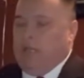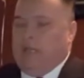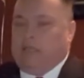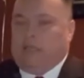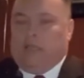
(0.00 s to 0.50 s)

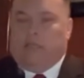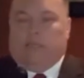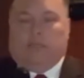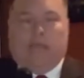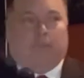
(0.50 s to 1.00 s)
And I
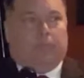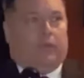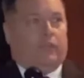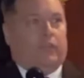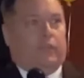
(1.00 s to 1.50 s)
said, that
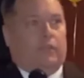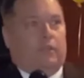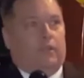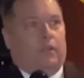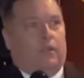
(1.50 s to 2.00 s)

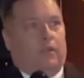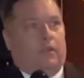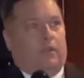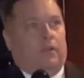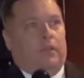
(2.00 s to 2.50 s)
person
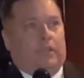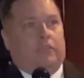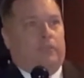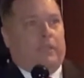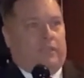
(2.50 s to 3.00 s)

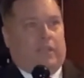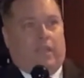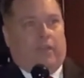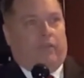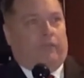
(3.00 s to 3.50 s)
needs me to
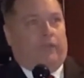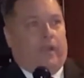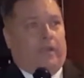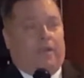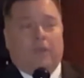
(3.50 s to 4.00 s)
stay here and
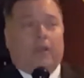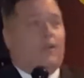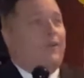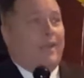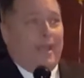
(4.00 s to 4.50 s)
fight. I'm
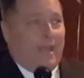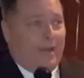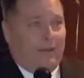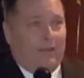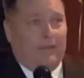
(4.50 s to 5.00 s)
not going to
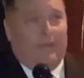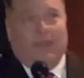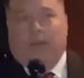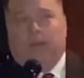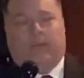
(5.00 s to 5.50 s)
Canada.
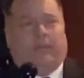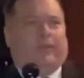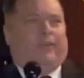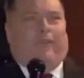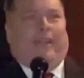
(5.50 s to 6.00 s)

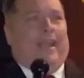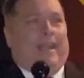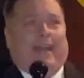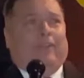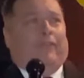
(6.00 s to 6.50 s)
I go to
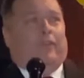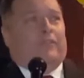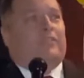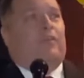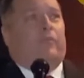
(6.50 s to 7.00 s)
Canada, I don't go
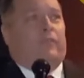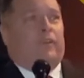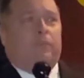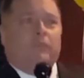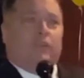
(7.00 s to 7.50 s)
to
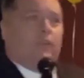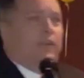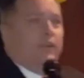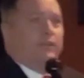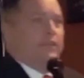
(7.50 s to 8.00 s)
Somerville. I was
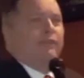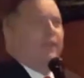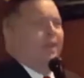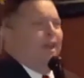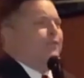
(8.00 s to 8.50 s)
never
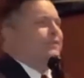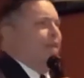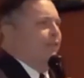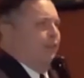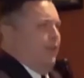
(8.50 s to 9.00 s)

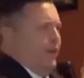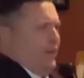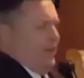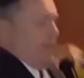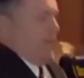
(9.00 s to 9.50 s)

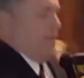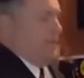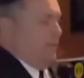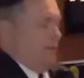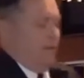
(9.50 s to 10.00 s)
going to
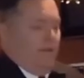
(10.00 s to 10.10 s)
Canada.